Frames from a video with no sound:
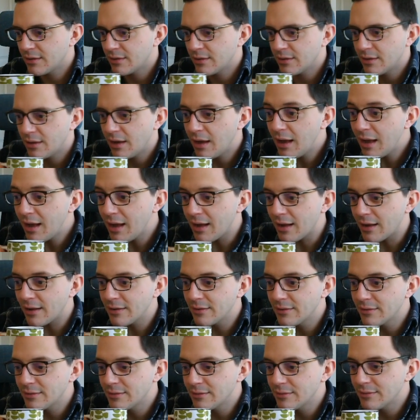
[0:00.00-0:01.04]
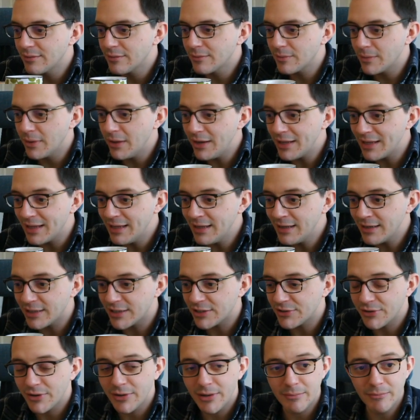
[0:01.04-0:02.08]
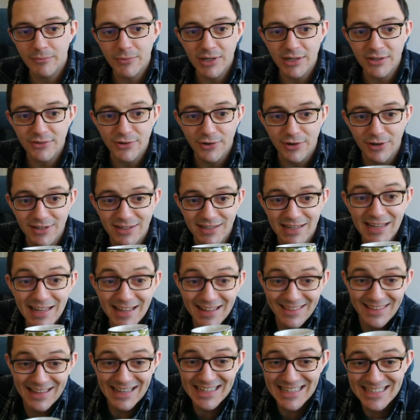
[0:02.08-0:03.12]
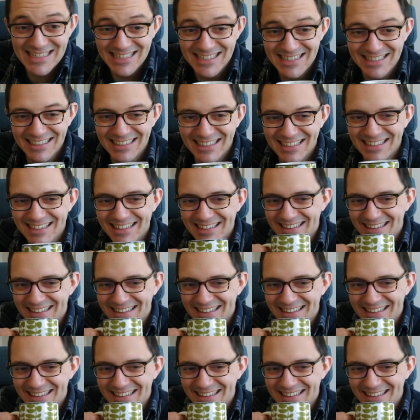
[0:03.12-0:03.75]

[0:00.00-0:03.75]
Ah, we're learning English. Oh, I'm really sorry to hear that.